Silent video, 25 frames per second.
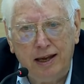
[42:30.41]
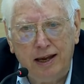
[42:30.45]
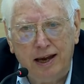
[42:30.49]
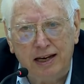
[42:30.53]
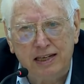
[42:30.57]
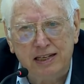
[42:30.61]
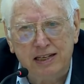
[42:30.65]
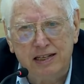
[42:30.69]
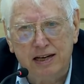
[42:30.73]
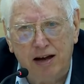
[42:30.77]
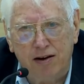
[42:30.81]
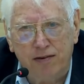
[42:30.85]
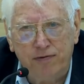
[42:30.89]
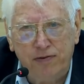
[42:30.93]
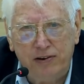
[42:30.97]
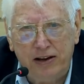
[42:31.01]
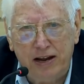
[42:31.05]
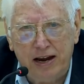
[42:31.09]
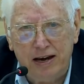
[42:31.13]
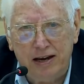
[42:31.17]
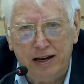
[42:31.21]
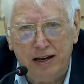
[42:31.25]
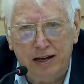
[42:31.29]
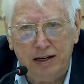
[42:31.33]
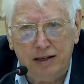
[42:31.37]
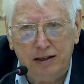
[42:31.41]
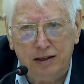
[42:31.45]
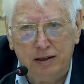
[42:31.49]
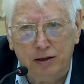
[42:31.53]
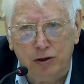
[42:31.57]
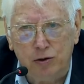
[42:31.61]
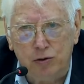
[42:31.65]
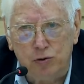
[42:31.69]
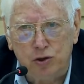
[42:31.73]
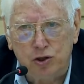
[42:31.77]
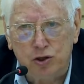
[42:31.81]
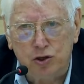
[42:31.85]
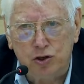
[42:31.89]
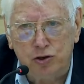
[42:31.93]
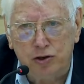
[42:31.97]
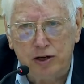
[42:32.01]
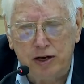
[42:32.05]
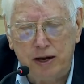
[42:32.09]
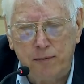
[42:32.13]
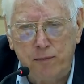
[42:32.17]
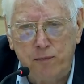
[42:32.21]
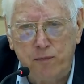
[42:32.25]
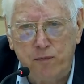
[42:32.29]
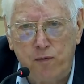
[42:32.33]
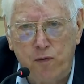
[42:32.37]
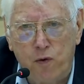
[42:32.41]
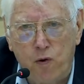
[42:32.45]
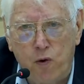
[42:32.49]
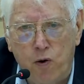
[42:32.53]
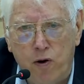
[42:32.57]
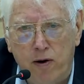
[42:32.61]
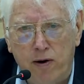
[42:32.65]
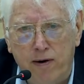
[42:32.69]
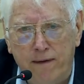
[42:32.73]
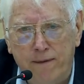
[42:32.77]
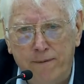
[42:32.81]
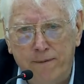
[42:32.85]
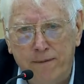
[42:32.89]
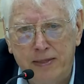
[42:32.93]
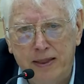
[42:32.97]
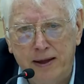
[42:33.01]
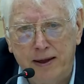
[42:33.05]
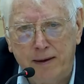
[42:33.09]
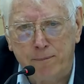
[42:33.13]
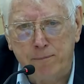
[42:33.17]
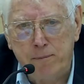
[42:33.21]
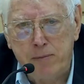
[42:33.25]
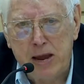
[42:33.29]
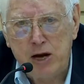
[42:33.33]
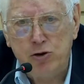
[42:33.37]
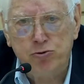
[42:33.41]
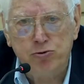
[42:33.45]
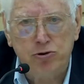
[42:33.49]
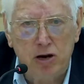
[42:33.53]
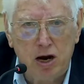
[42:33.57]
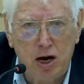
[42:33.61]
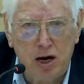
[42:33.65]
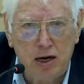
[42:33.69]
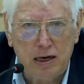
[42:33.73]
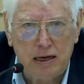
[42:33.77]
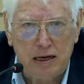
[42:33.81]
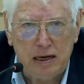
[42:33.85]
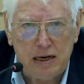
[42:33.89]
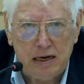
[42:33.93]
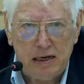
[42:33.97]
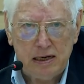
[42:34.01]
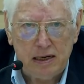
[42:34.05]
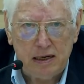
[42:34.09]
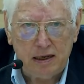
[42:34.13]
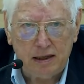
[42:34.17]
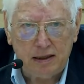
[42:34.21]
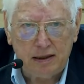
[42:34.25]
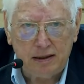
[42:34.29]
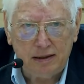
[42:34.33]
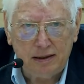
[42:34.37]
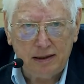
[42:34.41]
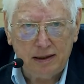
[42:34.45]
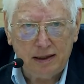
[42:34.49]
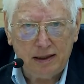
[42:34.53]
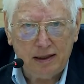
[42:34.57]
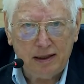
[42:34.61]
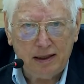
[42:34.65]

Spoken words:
a tough lady who stood up for a patriotic India,